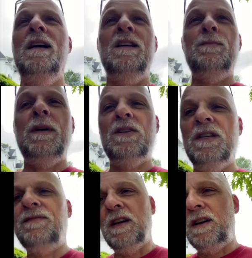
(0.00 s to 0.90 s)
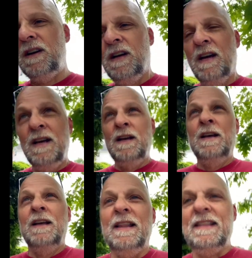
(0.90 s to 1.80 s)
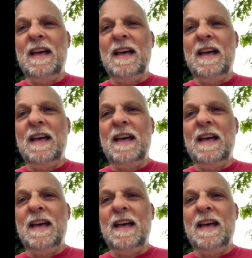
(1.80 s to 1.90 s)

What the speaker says: especially if they're like